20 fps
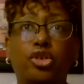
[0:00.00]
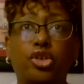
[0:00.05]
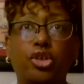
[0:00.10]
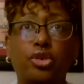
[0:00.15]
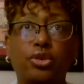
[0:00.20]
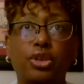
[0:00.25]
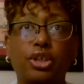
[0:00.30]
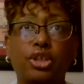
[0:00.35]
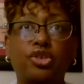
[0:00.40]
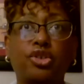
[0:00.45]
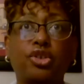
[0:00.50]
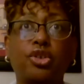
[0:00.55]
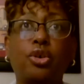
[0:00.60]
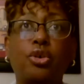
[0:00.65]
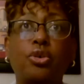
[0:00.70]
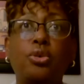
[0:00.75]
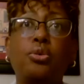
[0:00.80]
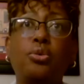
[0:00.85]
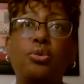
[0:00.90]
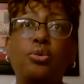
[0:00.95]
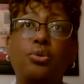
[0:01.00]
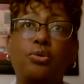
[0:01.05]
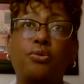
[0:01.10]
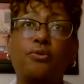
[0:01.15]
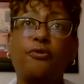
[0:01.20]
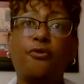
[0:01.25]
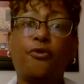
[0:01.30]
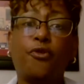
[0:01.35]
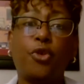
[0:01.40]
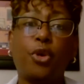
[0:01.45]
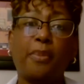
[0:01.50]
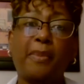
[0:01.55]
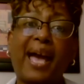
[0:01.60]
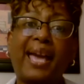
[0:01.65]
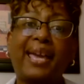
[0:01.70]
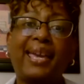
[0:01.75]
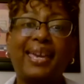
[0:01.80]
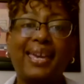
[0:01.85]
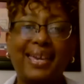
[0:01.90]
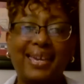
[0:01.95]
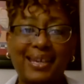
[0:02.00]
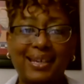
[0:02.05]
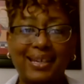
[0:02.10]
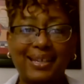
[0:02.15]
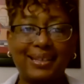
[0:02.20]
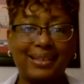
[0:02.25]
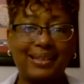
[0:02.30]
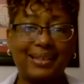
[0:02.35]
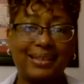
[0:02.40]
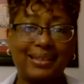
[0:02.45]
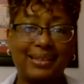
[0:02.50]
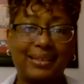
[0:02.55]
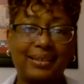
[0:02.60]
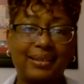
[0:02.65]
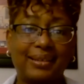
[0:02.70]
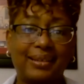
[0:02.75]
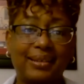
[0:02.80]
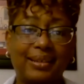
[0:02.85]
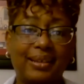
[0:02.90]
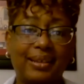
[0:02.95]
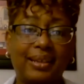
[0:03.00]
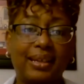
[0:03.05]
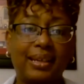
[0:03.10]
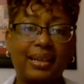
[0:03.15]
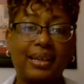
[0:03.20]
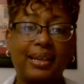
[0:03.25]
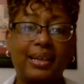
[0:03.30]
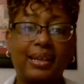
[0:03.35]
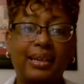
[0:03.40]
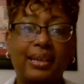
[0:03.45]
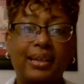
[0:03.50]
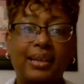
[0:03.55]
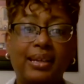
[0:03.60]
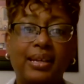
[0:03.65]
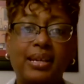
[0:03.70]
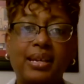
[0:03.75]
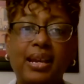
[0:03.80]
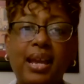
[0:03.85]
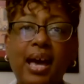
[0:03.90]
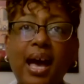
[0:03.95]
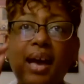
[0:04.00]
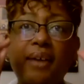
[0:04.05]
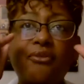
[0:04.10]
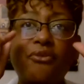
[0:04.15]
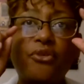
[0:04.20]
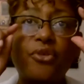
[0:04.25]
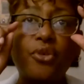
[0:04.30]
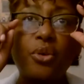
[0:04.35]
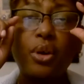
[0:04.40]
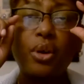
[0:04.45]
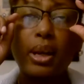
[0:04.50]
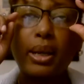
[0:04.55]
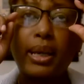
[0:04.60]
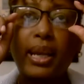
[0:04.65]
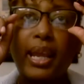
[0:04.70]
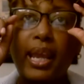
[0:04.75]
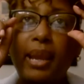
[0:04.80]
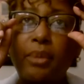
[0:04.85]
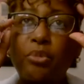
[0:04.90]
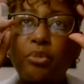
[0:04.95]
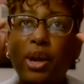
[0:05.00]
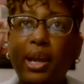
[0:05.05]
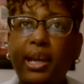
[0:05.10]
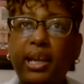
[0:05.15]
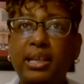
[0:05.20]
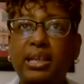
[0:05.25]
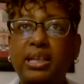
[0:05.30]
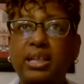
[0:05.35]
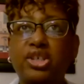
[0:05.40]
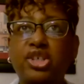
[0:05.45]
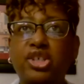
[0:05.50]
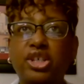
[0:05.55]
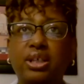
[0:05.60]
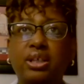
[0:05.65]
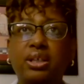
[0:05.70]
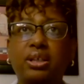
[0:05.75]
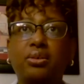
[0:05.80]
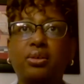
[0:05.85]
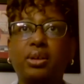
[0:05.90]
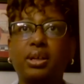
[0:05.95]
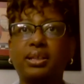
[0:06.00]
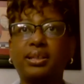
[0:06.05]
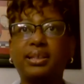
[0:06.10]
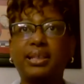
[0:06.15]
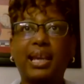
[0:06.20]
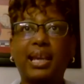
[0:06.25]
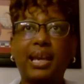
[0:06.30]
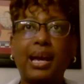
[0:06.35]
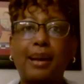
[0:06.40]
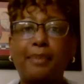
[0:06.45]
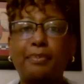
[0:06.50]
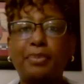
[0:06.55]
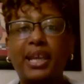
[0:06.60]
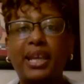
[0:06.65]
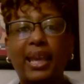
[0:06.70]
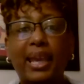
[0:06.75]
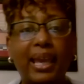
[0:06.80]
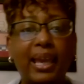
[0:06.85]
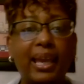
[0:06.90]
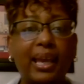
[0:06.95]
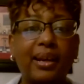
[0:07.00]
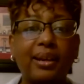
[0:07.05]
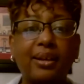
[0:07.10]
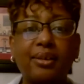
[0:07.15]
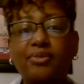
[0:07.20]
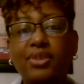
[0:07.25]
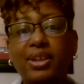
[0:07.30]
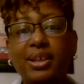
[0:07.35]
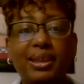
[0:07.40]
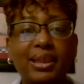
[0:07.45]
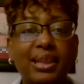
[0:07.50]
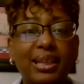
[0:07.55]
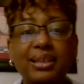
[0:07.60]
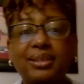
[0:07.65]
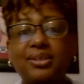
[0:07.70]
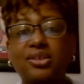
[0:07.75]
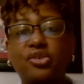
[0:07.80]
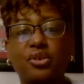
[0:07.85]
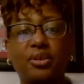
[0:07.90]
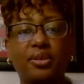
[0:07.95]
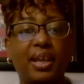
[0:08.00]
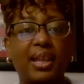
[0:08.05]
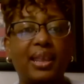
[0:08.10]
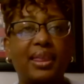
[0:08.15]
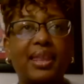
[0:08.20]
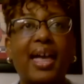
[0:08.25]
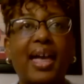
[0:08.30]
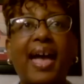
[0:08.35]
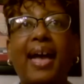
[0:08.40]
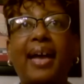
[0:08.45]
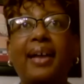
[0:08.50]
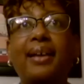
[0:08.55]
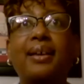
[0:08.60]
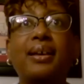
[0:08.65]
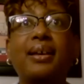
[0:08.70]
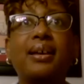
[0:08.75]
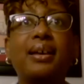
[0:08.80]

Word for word: to the school for my kids, not for a name recognition or to say I'm the head of the this or the that.